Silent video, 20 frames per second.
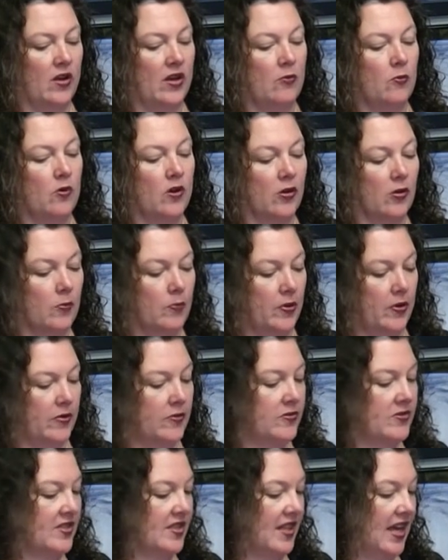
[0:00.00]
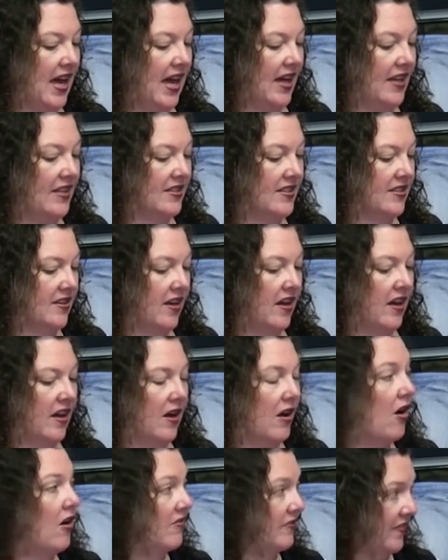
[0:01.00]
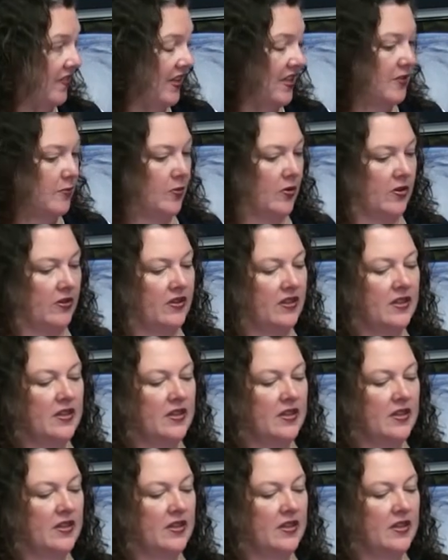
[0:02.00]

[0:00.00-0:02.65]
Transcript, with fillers: we will post that uh, on Facebook.